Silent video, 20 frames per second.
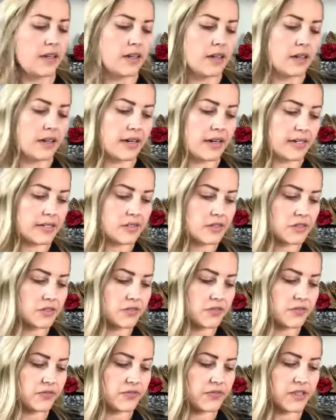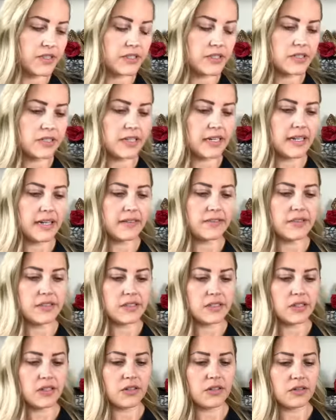All right, so first I have this
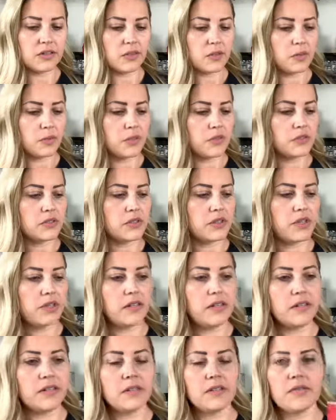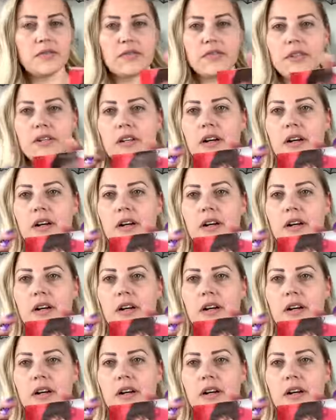cute little postcard for